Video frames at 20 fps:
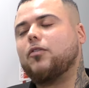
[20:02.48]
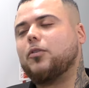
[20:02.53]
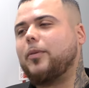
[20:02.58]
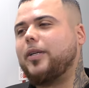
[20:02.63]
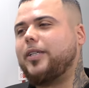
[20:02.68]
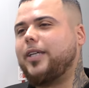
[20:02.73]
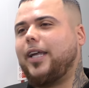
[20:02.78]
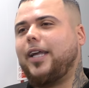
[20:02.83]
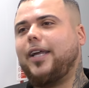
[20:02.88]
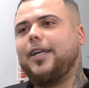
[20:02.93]
after him.
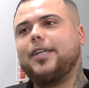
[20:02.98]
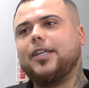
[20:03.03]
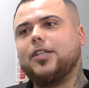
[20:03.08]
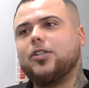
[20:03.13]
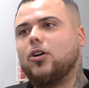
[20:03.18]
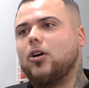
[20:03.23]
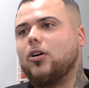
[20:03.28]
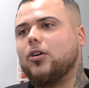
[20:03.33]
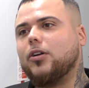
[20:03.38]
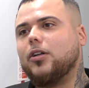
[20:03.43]
It's an easy
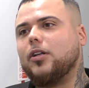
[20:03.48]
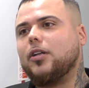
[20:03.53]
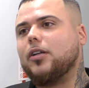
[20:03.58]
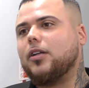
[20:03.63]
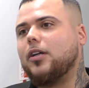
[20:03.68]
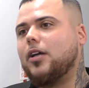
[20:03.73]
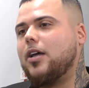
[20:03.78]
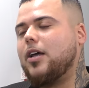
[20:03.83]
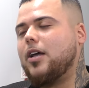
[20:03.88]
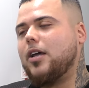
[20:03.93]
target, isn't it?
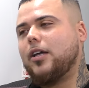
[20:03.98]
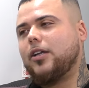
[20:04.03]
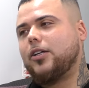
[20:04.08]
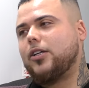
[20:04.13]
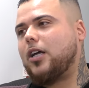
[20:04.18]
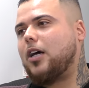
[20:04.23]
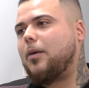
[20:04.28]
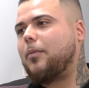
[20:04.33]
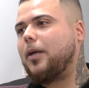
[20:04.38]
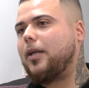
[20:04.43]
Do
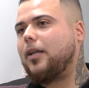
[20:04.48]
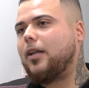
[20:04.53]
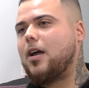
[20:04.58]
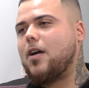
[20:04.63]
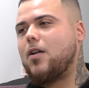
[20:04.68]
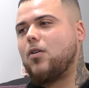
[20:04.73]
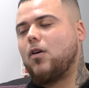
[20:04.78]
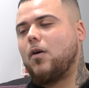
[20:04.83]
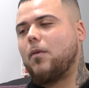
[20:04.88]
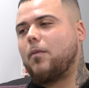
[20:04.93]
you know what I mean?
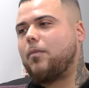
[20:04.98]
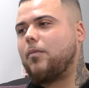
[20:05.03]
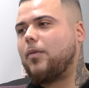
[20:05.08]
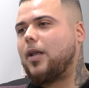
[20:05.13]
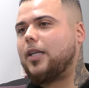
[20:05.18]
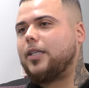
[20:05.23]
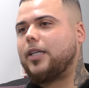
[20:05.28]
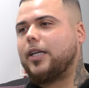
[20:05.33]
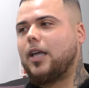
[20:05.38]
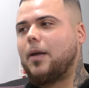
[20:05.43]
Like a lot of
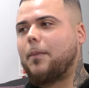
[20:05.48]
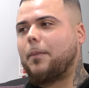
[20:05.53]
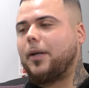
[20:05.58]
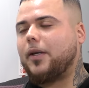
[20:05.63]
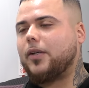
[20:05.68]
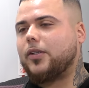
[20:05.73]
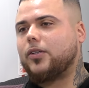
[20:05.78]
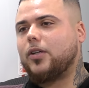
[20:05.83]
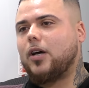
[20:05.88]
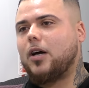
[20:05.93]
lads, they get
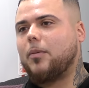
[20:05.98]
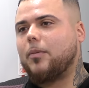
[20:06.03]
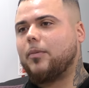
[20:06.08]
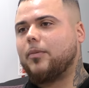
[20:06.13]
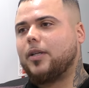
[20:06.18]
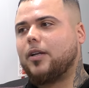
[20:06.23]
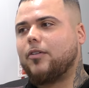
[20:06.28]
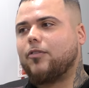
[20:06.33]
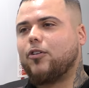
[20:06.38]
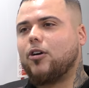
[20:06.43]
pissed up,
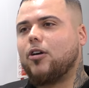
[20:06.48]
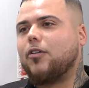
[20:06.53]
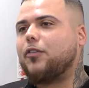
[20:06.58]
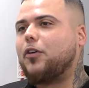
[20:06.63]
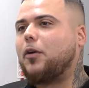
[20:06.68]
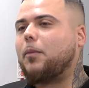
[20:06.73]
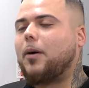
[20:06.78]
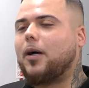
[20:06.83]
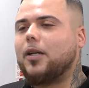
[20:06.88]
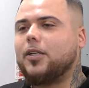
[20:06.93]
they throw a
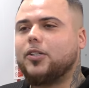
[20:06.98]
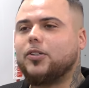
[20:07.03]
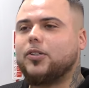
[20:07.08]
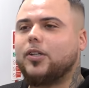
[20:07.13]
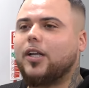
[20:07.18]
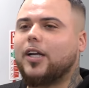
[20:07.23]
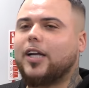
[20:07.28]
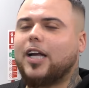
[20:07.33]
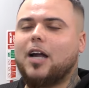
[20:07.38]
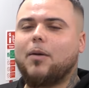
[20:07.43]
few punches
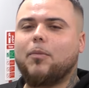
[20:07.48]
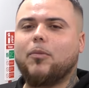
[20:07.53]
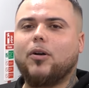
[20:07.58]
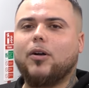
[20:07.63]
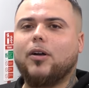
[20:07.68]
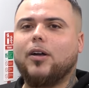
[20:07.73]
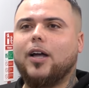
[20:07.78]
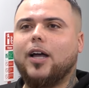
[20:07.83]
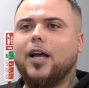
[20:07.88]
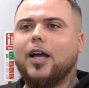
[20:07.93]
on the
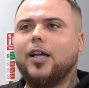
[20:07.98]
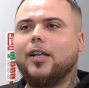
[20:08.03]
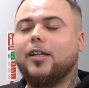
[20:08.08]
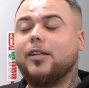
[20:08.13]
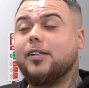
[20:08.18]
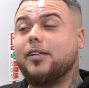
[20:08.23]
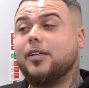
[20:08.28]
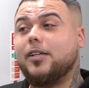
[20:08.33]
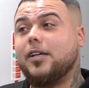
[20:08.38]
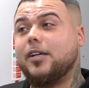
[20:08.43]
camera,
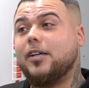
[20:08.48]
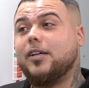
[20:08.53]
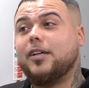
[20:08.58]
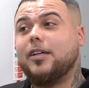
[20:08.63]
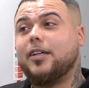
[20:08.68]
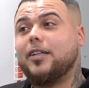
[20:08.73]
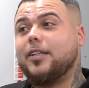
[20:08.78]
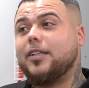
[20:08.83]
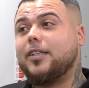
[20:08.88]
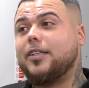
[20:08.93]
and
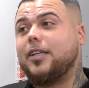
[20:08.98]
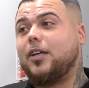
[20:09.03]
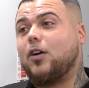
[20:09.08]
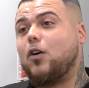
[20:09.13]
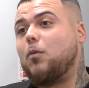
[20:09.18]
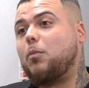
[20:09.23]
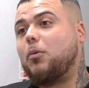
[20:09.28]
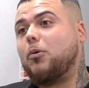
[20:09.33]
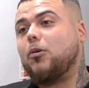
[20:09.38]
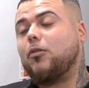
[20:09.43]
the
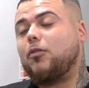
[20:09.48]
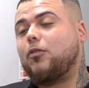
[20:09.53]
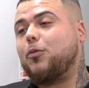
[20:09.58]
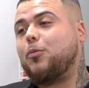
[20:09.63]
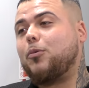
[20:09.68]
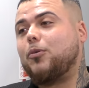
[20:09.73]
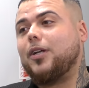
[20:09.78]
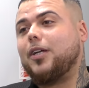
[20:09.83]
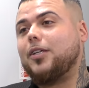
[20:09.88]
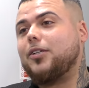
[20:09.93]
old of
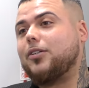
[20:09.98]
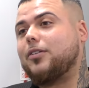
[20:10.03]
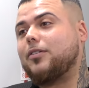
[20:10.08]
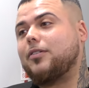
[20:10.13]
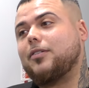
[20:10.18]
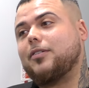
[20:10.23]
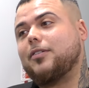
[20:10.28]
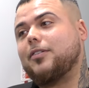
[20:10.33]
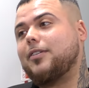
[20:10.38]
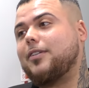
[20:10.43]
football, they
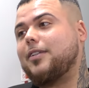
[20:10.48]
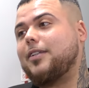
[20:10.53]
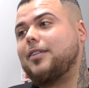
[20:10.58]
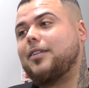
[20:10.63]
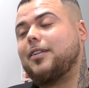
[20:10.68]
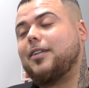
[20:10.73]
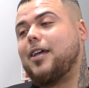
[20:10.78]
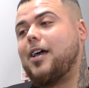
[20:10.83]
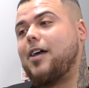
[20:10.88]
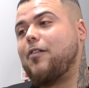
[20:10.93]
just
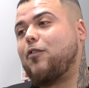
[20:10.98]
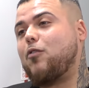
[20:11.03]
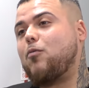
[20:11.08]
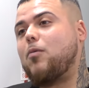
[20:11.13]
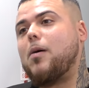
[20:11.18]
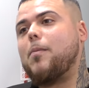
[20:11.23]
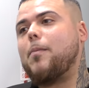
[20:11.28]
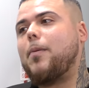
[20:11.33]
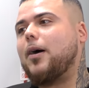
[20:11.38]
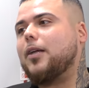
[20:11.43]
like, for
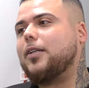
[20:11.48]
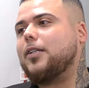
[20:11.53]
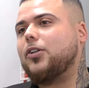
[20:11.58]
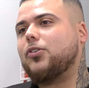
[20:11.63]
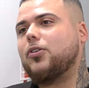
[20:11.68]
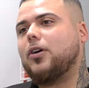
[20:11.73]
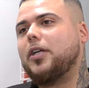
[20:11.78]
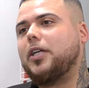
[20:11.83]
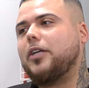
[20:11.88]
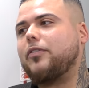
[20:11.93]
one punch, they're
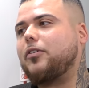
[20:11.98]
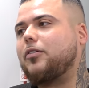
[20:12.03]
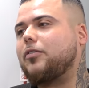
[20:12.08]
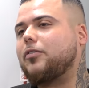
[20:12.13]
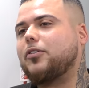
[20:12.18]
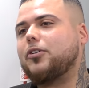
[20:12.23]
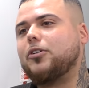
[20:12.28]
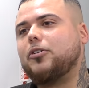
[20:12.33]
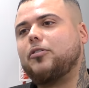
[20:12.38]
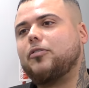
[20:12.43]
trying to give you
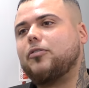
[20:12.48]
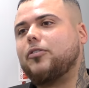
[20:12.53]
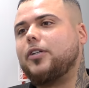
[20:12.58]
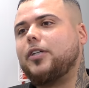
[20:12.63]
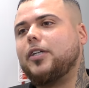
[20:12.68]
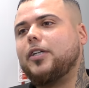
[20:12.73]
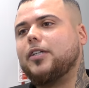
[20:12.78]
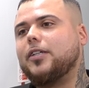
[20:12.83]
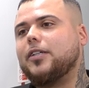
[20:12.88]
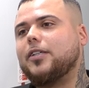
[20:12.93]
two,
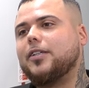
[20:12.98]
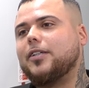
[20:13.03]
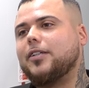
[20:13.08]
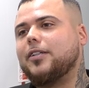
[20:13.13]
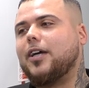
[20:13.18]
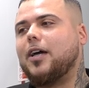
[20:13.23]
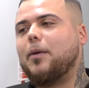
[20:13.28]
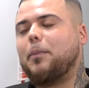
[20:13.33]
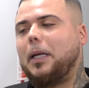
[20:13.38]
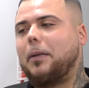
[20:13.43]
three years.
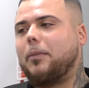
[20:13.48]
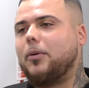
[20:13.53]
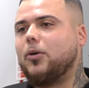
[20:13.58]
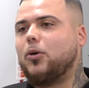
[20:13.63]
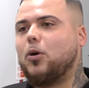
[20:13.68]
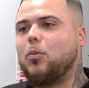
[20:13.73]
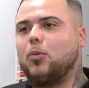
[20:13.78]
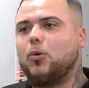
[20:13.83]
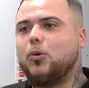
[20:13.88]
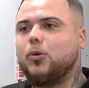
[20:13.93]
Like people
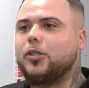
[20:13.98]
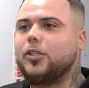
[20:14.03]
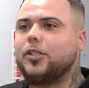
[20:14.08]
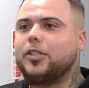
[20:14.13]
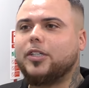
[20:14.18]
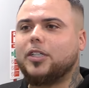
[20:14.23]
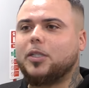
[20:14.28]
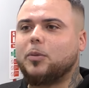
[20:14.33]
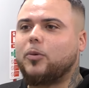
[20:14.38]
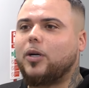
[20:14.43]
have got
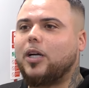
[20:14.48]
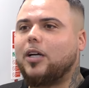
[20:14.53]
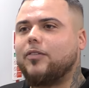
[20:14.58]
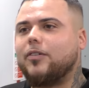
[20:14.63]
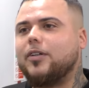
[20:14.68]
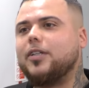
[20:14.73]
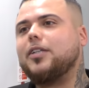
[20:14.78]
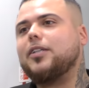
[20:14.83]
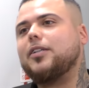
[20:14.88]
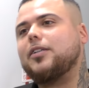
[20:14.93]
mortgages and
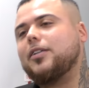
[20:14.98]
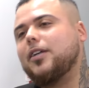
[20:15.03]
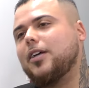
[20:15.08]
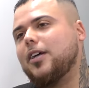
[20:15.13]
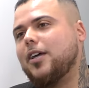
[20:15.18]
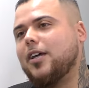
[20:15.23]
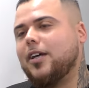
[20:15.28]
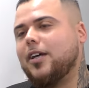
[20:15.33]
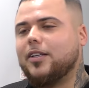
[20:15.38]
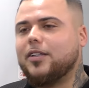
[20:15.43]
whatever, and then
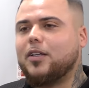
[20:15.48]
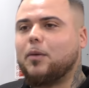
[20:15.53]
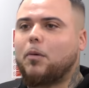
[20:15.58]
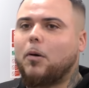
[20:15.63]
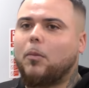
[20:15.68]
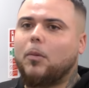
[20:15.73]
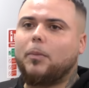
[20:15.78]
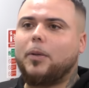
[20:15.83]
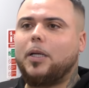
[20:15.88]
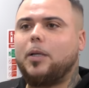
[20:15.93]
the
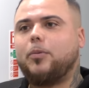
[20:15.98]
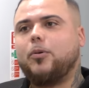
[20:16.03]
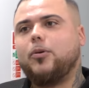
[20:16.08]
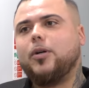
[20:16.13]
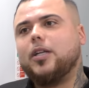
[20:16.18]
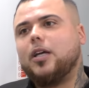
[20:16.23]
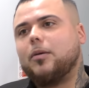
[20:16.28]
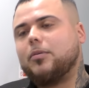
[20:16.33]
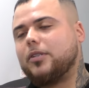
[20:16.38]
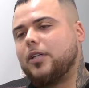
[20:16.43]
proper people
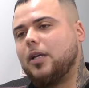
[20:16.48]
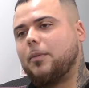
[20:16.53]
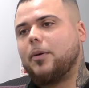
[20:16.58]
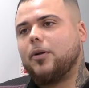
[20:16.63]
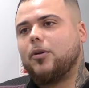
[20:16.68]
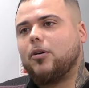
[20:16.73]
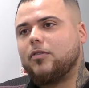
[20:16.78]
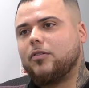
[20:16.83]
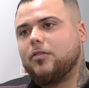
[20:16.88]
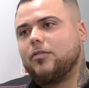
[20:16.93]
end up
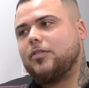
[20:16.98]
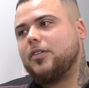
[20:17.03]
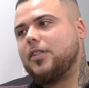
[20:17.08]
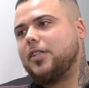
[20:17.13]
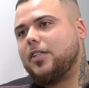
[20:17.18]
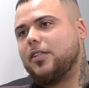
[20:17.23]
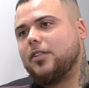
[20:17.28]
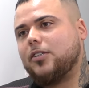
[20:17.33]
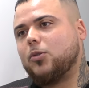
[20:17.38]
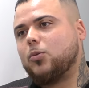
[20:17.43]
slipping off and
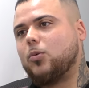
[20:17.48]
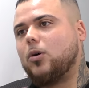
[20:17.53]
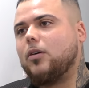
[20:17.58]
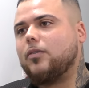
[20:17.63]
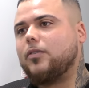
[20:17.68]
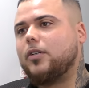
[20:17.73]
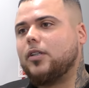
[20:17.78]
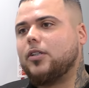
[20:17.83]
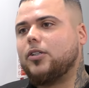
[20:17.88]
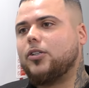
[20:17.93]
thinking,
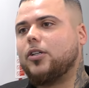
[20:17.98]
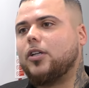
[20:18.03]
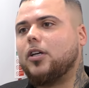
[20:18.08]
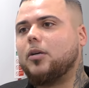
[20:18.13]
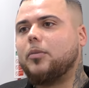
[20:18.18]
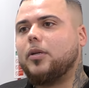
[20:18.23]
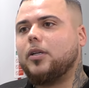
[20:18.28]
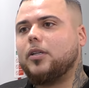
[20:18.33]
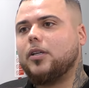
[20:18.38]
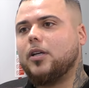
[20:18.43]
swerve this, you know
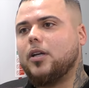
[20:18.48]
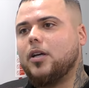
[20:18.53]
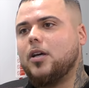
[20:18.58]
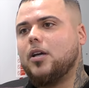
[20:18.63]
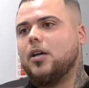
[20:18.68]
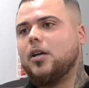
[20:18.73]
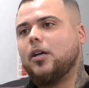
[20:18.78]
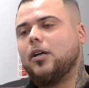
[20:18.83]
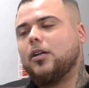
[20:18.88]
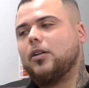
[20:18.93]
what I mean?
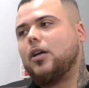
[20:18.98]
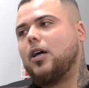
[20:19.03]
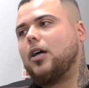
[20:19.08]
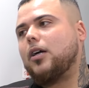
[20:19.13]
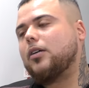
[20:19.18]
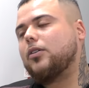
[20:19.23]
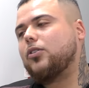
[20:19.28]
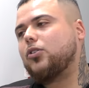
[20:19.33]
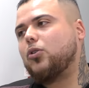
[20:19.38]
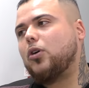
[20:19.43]

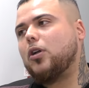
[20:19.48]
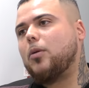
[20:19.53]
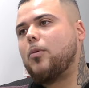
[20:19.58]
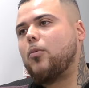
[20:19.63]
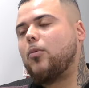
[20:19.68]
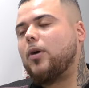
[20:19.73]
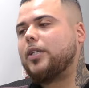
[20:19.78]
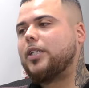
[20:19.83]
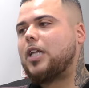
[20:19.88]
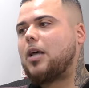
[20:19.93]
Like Tottenham
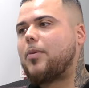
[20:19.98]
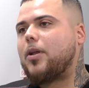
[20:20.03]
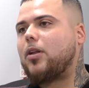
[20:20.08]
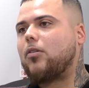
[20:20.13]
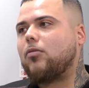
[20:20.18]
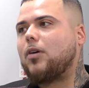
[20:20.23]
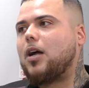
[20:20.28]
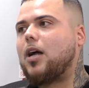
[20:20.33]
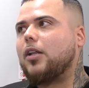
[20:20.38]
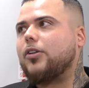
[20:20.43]
and West Ham had
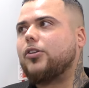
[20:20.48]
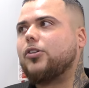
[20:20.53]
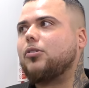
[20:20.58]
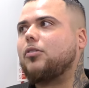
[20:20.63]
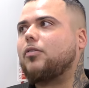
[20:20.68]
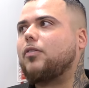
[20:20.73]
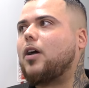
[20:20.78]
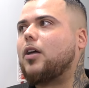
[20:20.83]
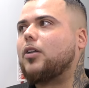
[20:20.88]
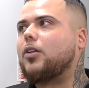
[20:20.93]
a round
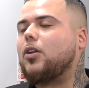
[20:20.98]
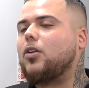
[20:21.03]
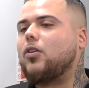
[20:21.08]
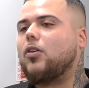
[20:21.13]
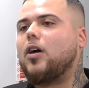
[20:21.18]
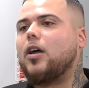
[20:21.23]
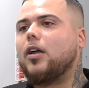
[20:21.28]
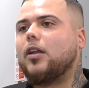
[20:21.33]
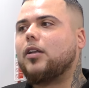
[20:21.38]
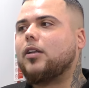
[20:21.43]

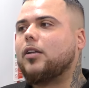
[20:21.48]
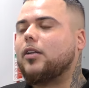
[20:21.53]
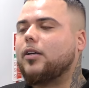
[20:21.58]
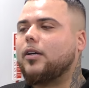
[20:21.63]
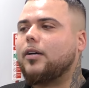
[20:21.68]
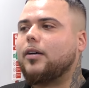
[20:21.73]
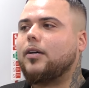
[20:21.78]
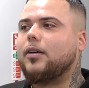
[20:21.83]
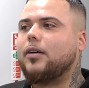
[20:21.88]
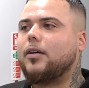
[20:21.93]
2009
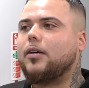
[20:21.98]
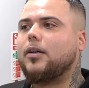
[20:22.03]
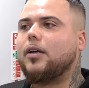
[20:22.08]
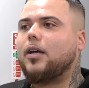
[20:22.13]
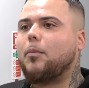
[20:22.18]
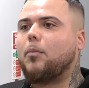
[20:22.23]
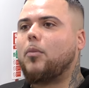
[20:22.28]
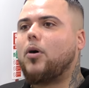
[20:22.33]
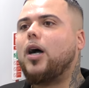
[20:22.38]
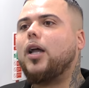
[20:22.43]
uh,
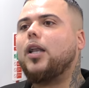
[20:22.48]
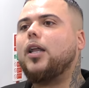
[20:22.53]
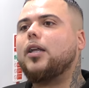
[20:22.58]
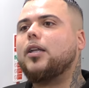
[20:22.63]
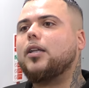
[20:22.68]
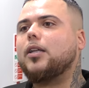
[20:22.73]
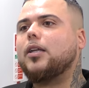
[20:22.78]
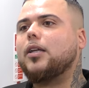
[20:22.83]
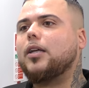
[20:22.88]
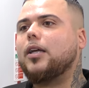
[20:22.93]
at Mile
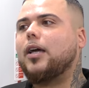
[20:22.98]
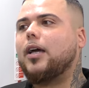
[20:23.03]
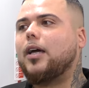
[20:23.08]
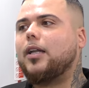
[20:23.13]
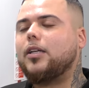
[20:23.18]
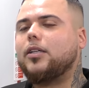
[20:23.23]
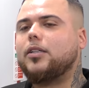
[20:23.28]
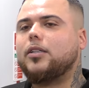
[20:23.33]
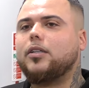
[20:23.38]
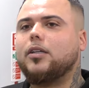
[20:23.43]
End,
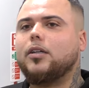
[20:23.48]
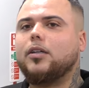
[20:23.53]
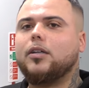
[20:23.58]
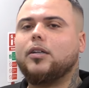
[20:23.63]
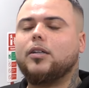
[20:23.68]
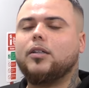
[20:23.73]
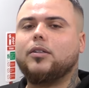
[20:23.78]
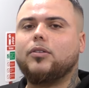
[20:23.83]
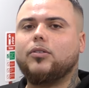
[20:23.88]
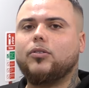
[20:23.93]
and it's
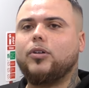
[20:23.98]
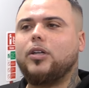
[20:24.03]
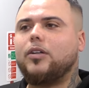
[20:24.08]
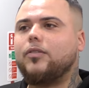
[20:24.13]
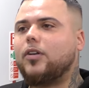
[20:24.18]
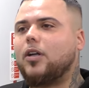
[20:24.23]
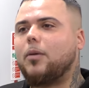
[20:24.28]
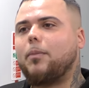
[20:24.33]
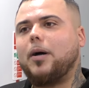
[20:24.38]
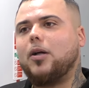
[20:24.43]
the, uh, not
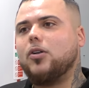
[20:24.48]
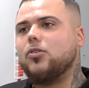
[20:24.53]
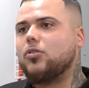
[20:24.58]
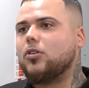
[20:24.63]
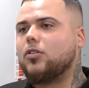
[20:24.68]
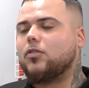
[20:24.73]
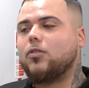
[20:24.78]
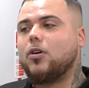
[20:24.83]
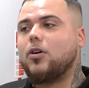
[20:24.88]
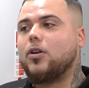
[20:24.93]
even a punch
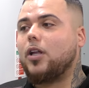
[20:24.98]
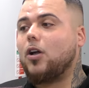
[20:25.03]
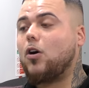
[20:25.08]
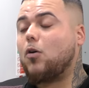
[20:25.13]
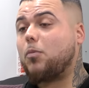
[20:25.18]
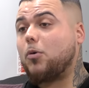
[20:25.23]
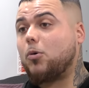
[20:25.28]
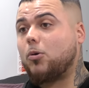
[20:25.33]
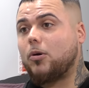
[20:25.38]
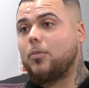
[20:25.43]
was thrown. The
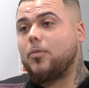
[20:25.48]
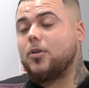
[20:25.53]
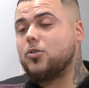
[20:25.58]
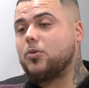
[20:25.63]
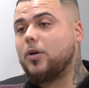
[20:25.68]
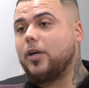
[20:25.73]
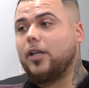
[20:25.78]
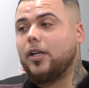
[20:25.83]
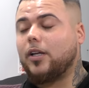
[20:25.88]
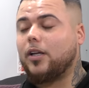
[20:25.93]
old ball in
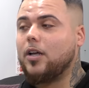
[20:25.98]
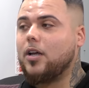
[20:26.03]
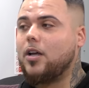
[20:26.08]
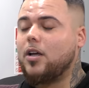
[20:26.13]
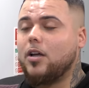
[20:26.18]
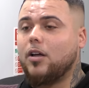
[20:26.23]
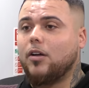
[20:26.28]
between it